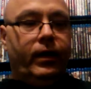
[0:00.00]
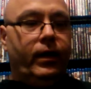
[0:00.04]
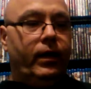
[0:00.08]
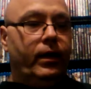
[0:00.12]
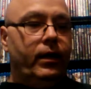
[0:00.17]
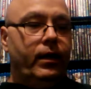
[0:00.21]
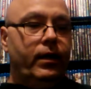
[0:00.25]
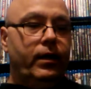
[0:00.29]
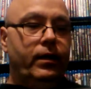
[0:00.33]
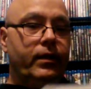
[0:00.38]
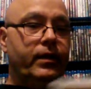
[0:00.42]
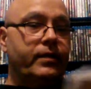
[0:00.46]

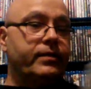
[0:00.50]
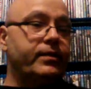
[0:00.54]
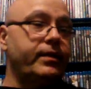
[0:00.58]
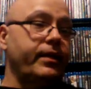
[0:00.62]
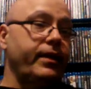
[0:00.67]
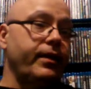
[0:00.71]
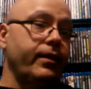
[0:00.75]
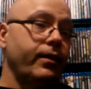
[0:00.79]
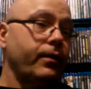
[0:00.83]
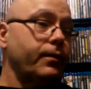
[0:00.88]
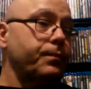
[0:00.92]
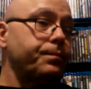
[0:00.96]
Let's see
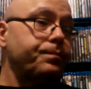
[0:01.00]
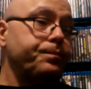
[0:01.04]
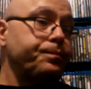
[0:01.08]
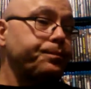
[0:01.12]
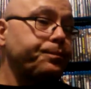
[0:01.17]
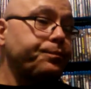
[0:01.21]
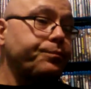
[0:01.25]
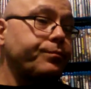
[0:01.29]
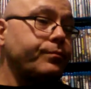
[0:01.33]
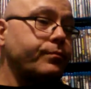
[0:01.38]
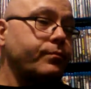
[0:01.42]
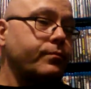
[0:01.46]
here.
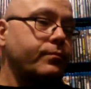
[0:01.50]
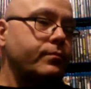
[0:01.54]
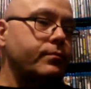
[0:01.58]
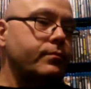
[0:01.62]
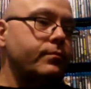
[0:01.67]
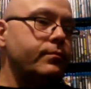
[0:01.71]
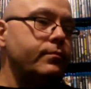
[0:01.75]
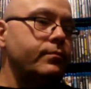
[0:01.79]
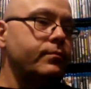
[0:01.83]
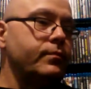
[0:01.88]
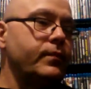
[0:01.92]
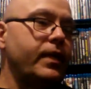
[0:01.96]

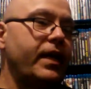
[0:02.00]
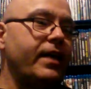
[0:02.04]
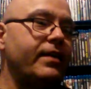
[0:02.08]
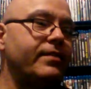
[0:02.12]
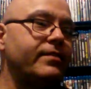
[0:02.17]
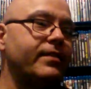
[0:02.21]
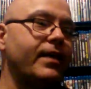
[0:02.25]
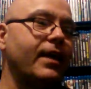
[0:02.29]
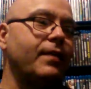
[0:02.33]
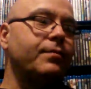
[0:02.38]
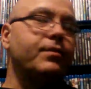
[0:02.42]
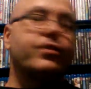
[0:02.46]
It's
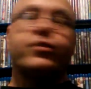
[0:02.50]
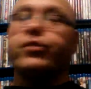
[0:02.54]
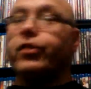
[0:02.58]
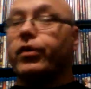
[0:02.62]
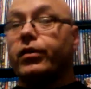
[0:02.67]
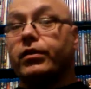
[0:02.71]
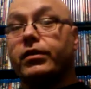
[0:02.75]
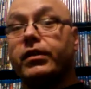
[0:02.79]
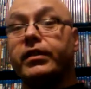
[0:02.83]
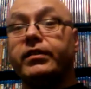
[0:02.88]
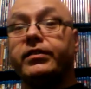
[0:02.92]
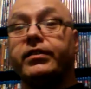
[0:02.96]
time to
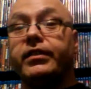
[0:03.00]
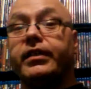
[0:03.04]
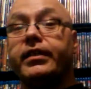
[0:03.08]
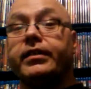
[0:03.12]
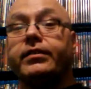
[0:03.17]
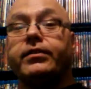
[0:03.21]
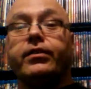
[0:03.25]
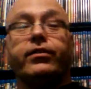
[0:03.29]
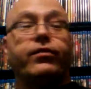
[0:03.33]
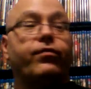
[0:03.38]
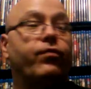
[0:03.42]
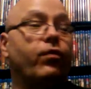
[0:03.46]
start
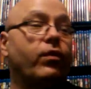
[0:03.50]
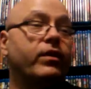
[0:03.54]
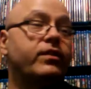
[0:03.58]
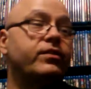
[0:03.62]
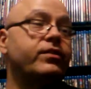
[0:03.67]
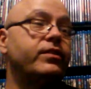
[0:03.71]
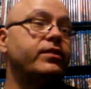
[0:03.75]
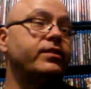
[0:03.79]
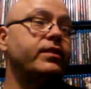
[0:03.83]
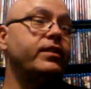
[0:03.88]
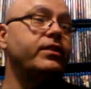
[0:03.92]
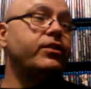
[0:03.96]
listening to the
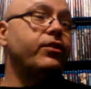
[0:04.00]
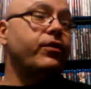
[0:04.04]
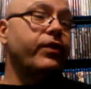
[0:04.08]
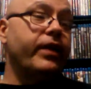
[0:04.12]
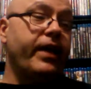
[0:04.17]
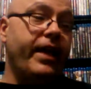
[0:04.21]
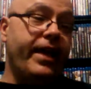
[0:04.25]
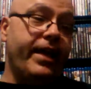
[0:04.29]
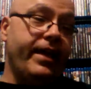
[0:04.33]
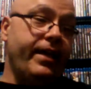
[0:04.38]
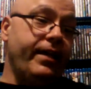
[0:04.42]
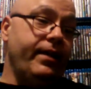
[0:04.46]
voices in your
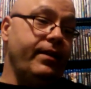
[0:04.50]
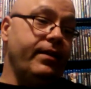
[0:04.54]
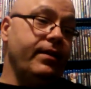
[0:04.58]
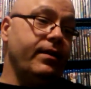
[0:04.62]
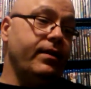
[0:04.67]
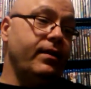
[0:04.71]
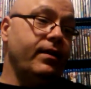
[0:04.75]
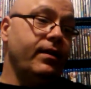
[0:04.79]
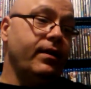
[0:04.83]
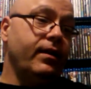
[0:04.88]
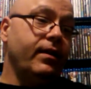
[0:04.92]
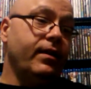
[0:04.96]
head.
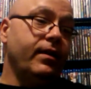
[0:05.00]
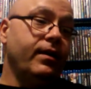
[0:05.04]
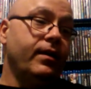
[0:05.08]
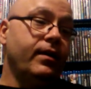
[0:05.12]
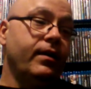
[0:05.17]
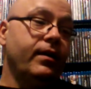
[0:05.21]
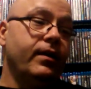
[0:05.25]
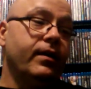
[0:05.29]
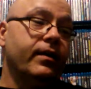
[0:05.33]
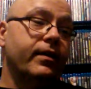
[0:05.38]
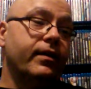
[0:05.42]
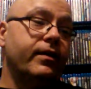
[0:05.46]

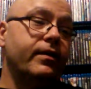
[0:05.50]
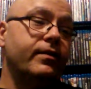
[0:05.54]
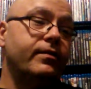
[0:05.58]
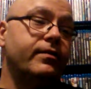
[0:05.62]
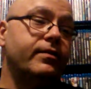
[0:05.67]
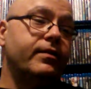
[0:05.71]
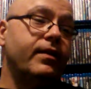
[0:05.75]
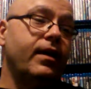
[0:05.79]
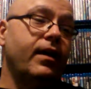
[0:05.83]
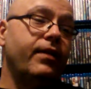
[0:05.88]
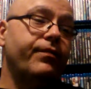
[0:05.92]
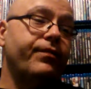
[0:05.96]
Good
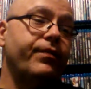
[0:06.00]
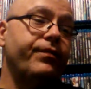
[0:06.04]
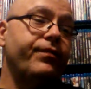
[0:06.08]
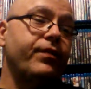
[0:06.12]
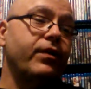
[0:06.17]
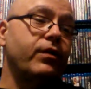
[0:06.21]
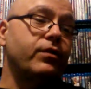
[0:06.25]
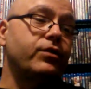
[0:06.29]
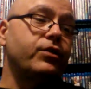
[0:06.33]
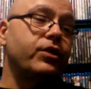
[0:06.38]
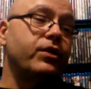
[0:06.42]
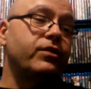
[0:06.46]
stuff. If
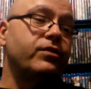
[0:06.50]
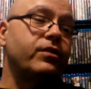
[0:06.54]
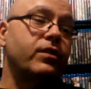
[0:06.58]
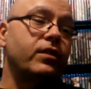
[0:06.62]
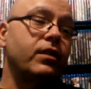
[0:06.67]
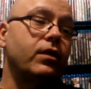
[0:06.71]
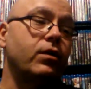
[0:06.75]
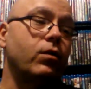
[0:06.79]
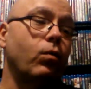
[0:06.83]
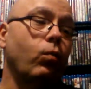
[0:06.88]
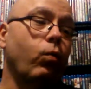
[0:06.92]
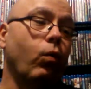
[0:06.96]
you're just a
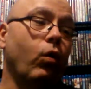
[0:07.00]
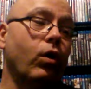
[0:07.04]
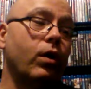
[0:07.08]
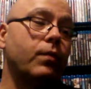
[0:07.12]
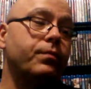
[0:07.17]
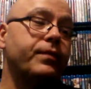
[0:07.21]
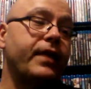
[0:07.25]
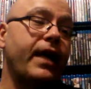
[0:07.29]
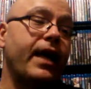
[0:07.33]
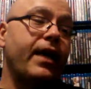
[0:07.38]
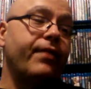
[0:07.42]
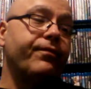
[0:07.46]
little
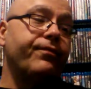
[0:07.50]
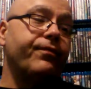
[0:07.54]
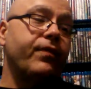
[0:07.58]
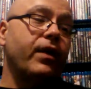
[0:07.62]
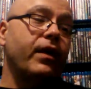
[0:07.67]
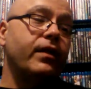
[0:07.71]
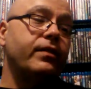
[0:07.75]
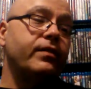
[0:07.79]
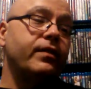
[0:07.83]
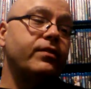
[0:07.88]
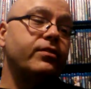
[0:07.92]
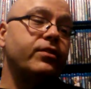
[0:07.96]
warped, have
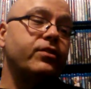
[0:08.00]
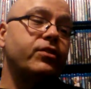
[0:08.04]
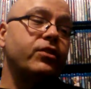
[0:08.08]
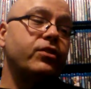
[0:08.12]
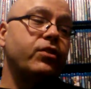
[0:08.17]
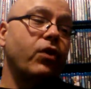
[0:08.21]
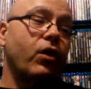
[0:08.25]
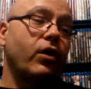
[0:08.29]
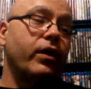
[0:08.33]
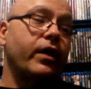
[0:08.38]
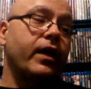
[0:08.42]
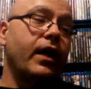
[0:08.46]
fun. This is a
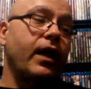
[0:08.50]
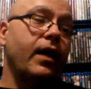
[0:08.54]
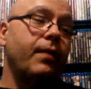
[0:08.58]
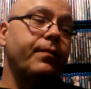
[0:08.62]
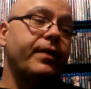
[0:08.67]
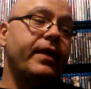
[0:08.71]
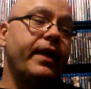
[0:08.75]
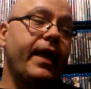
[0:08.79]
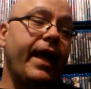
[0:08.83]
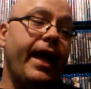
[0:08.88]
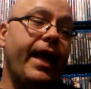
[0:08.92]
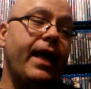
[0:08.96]
dark
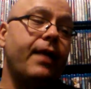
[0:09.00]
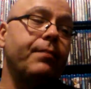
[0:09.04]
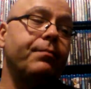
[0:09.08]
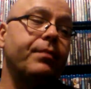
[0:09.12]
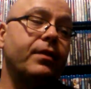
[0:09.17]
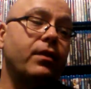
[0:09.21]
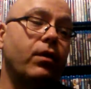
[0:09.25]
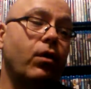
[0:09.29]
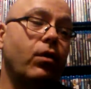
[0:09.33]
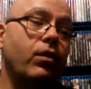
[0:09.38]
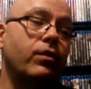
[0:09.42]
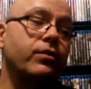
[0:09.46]
comedy and
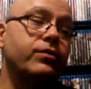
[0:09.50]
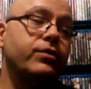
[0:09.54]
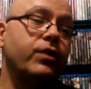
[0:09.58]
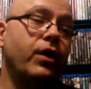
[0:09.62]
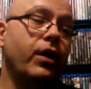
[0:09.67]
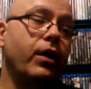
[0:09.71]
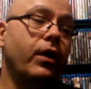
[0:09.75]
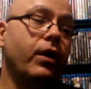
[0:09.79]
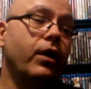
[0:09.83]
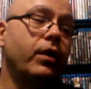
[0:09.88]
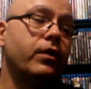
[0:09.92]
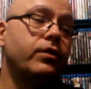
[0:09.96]
belongs
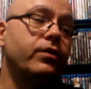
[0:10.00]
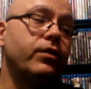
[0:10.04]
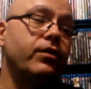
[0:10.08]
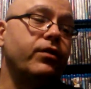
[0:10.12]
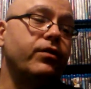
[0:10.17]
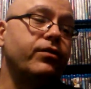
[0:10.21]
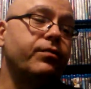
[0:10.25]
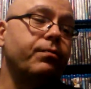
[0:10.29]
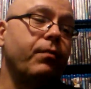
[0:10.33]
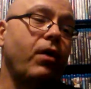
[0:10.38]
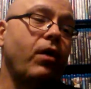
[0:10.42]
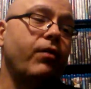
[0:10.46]
to
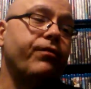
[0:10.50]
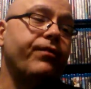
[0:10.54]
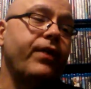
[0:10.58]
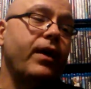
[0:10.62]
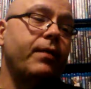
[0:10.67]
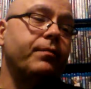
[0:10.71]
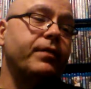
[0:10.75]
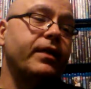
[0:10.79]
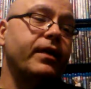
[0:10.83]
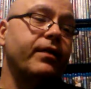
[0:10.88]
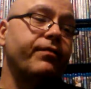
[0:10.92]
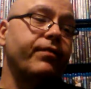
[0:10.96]
the small
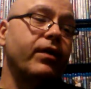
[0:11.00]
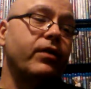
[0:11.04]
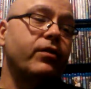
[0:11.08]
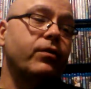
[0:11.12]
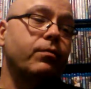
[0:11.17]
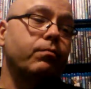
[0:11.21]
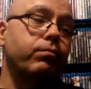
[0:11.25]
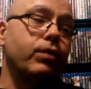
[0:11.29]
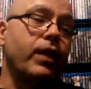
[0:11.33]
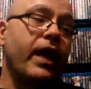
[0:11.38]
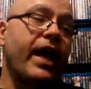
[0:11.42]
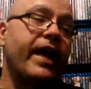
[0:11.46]
family of
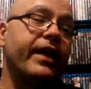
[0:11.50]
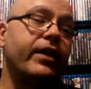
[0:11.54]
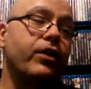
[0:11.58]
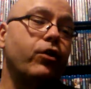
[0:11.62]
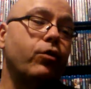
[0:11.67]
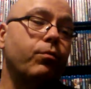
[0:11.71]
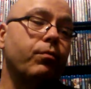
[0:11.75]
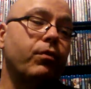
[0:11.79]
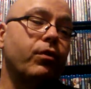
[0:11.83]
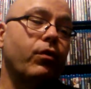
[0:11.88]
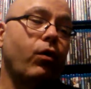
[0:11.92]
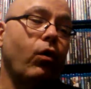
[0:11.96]
other black
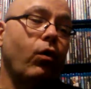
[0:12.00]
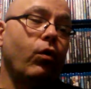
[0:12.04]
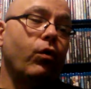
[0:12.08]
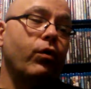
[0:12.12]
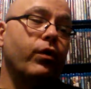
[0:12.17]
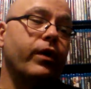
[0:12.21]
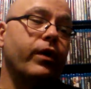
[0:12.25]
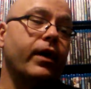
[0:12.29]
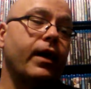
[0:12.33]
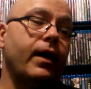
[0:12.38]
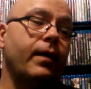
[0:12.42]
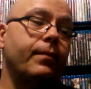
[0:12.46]
humored
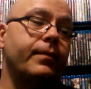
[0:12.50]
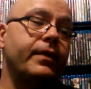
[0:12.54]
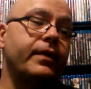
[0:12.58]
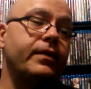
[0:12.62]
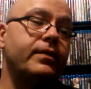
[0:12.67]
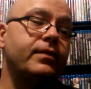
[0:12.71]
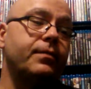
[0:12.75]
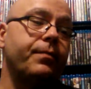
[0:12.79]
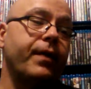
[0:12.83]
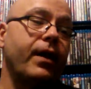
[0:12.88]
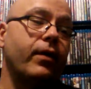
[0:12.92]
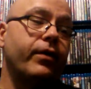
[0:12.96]
horror
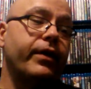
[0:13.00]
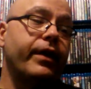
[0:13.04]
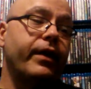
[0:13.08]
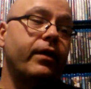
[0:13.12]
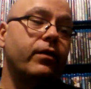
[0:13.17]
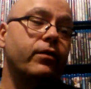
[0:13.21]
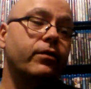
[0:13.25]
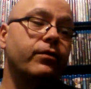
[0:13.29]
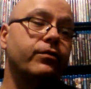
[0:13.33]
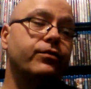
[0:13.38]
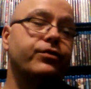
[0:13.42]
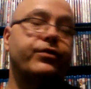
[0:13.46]
comedies about
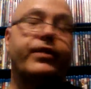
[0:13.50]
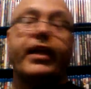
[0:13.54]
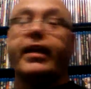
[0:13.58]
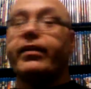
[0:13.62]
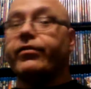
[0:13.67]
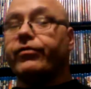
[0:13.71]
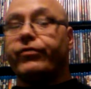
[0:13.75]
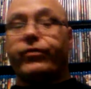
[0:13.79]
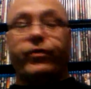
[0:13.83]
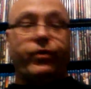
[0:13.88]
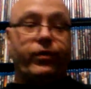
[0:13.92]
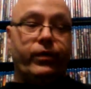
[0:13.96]
killers,
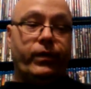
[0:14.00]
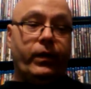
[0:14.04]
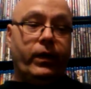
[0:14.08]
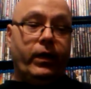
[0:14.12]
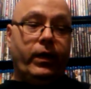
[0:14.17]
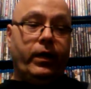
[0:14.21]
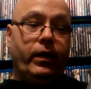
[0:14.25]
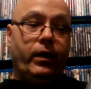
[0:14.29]
Dexter